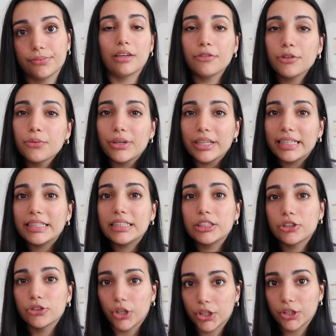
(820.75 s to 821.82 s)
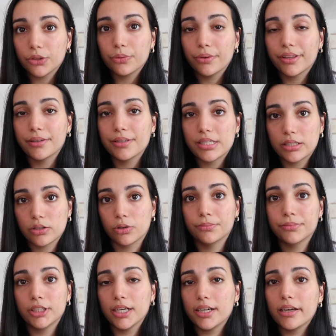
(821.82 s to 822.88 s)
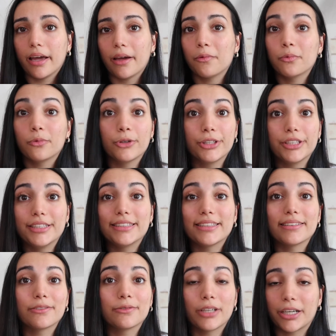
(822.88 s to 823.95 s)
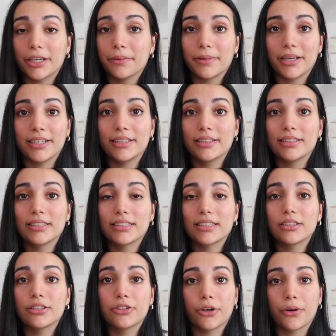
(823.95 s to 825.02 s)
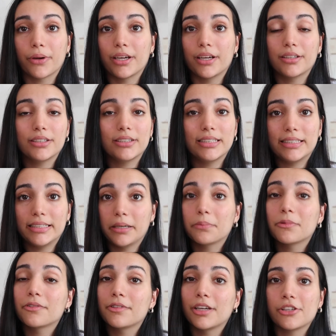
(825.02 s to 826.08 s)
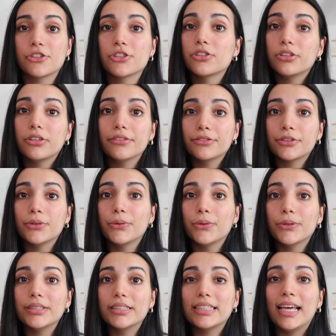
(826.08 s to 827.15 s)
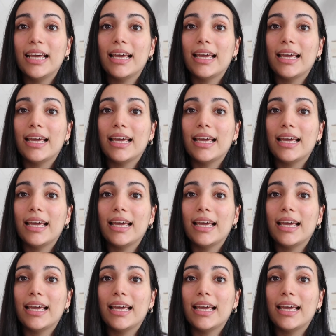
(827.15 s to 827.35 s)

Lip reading: If you really struggle with insomnia, I would recommend going to see a professional, of course.